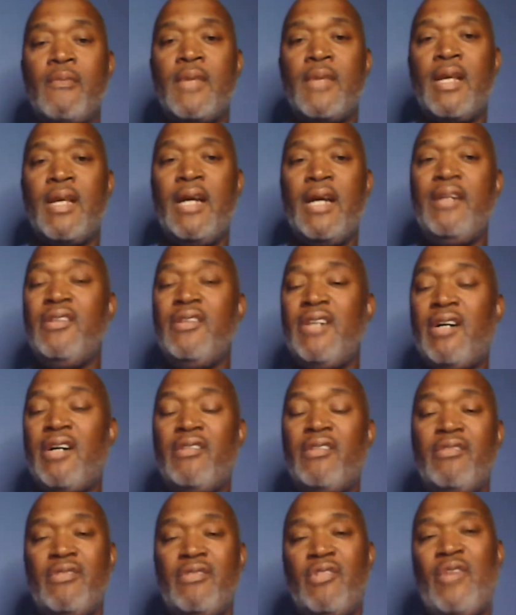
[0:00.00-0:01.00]
I know
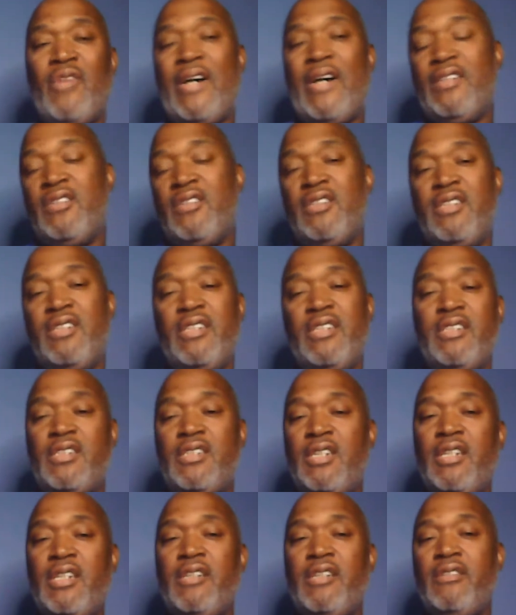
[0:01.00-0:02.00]
y'all Washington
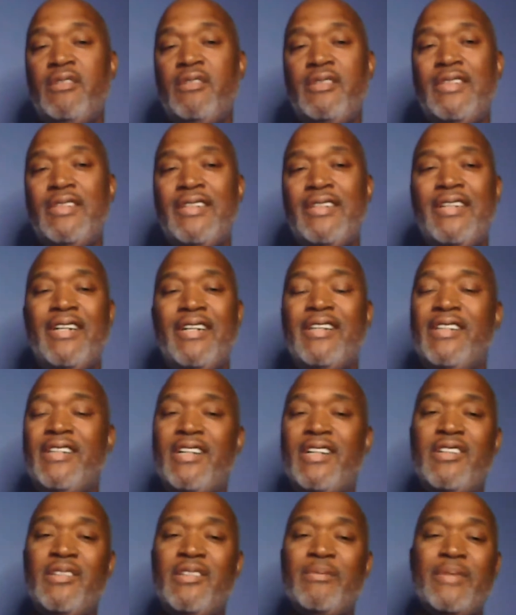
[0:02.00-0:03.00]
DC.
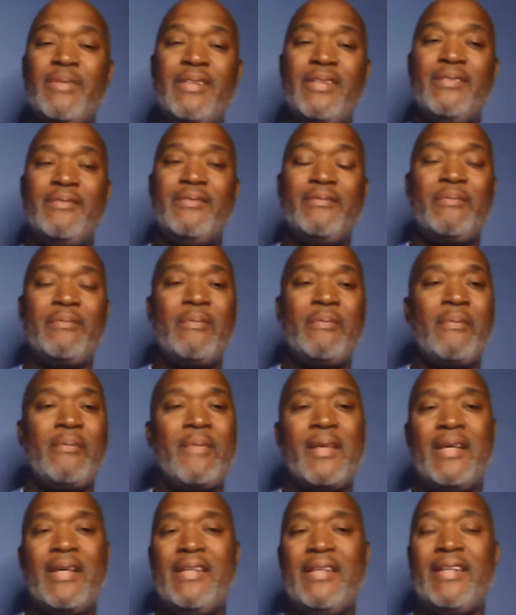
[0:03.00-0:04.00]
No,
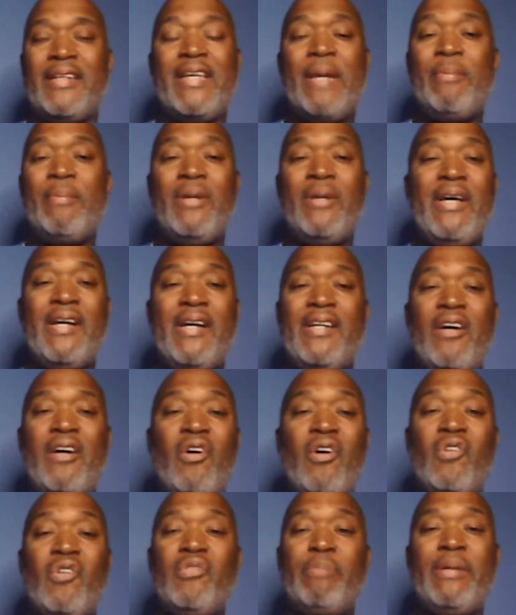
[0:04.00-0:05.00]
the Capitol had their
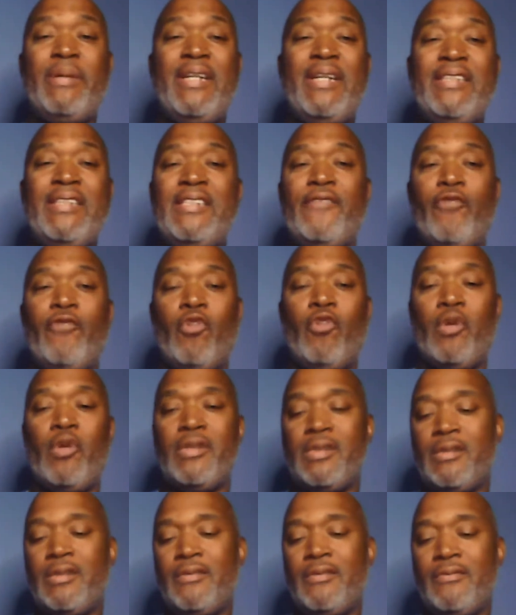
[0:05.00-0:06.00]
own police
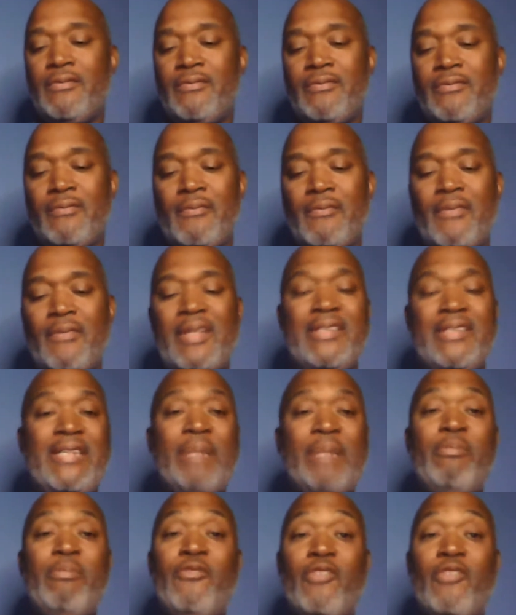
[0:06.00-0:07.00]
force,
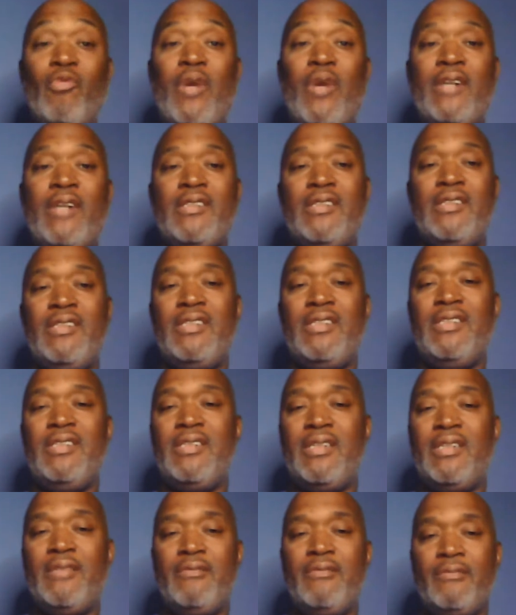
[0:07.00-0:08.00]
separate from Washington DC.